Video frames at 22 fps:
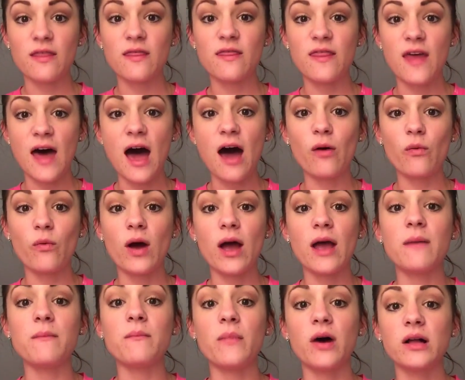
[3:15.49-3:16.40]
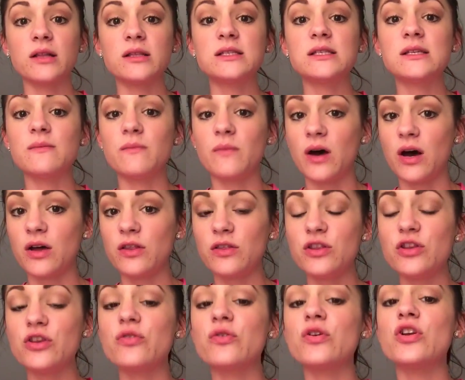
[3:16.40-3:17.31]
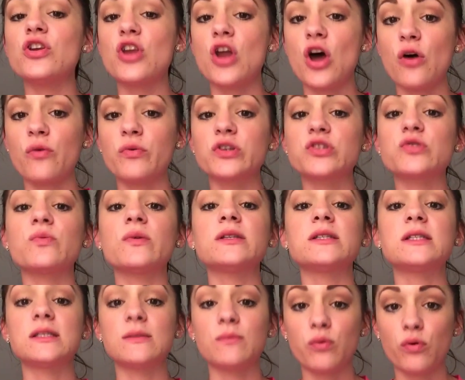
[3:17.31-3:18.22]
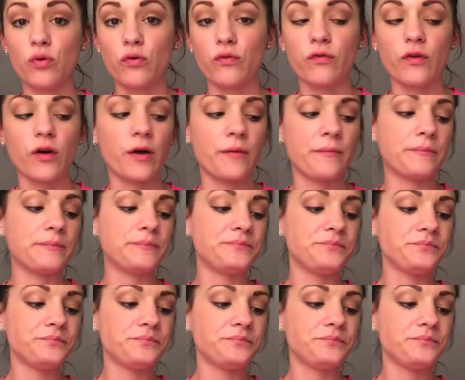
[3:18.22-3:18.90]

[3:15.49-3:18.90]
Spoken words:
That way, month to month, you can know which ones to pull from.